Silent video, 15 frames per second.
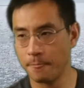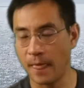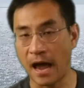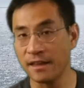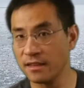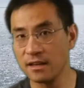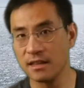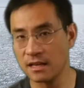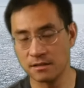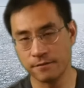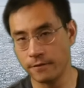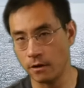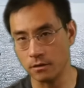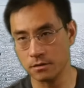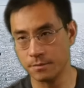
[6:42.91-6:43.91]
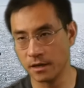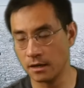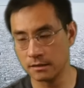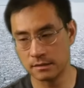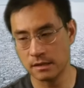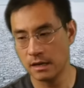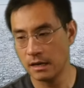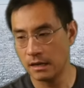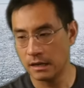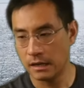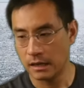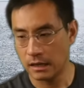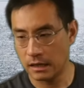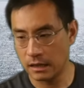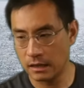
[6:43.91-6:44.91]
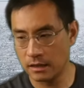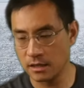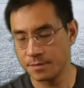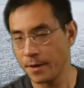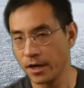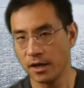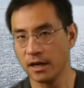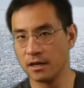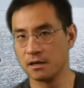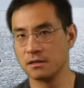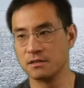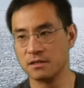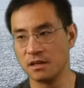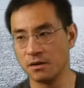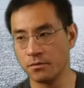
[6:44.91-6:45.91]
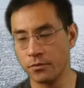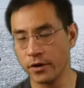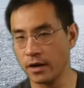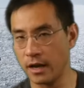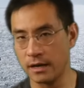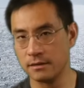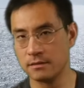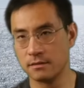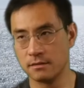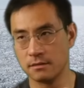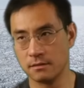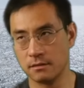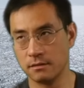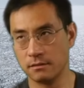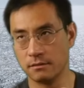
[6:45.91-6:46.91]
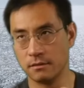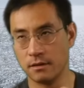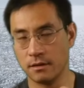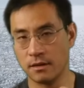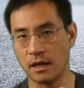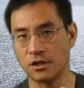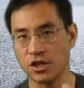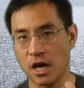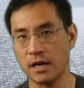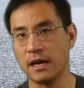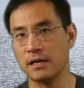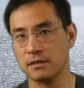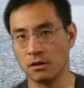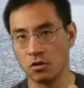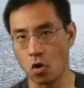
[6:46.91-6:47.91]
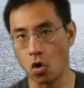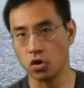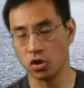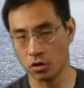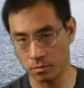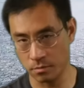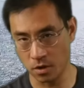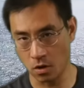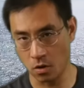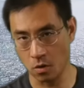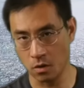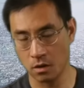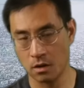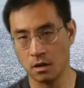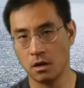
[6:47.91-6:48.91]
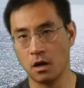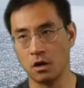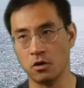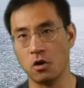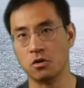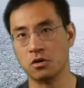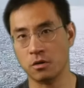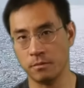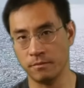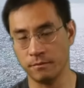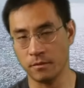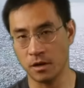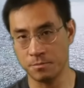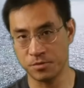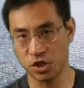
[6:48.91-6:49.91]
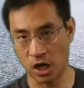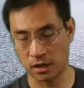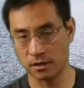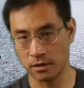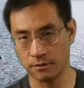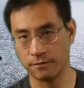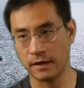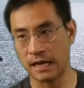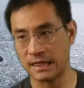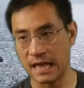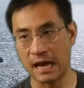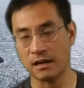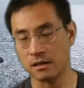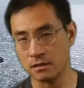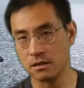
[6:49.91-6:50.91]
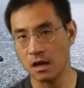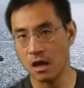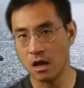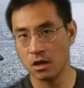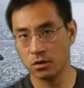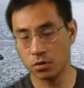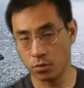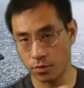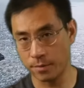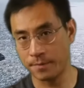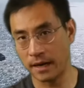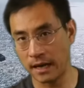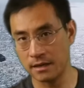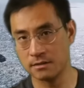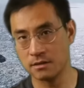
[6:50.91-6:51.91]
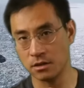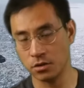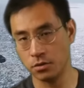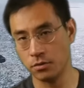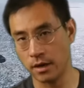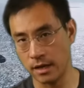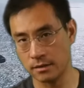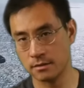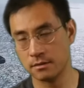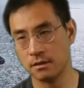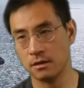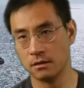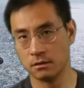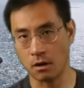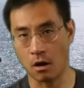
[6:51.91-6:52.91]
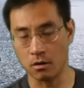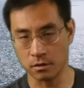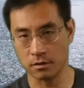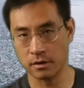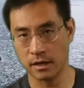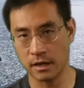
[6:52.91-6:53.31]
I think that's false, because the speculators didn't realize that China has a long-term goal, a long-term objective, and that is to replace the US dollar